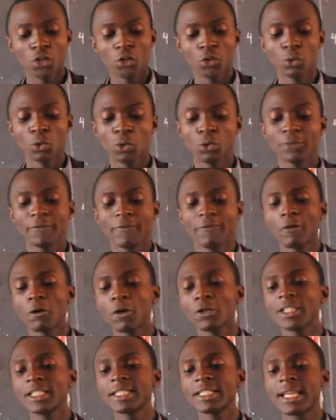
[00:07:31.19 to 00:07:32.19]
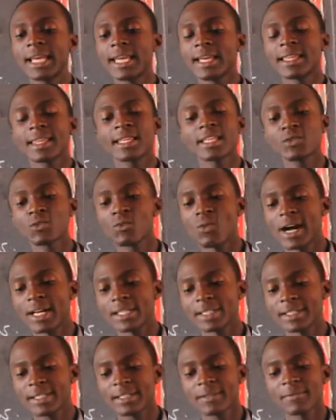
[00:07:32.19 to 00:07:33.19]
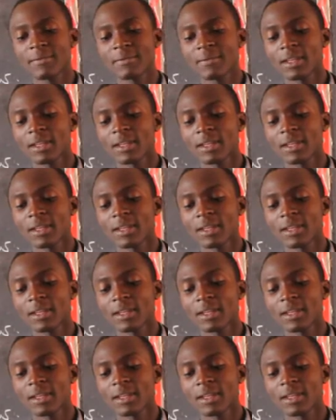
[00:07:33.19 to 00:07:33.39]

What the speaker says: you would fold it like this once.